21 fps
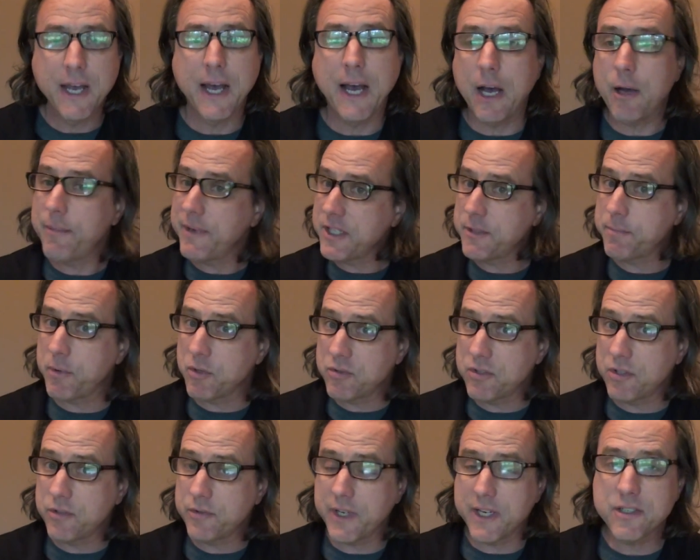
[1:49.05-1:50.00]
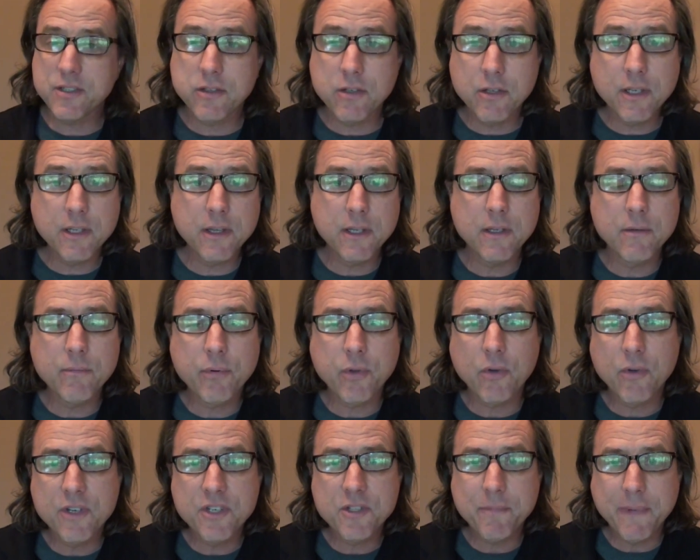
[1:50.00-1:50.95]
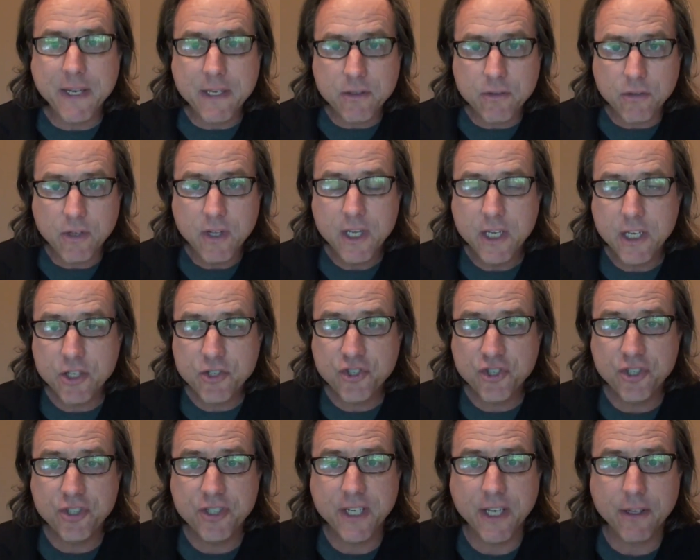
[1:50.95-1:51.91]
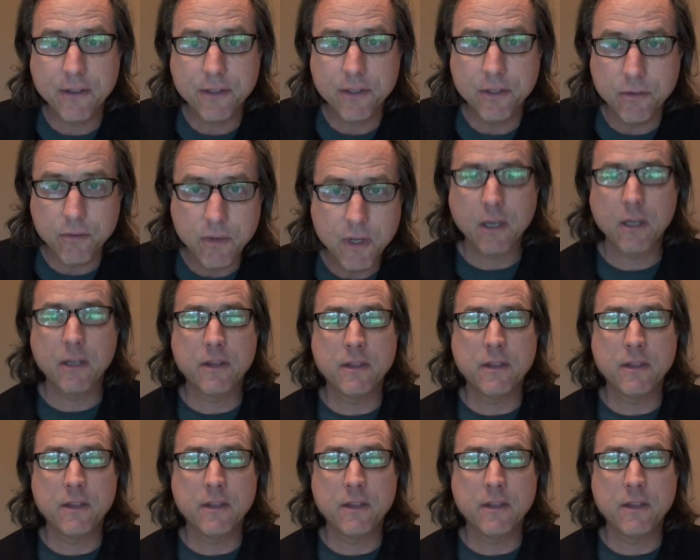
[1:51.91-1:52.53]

How am I supposed to dress? Look at the employee's manual. It should tell you.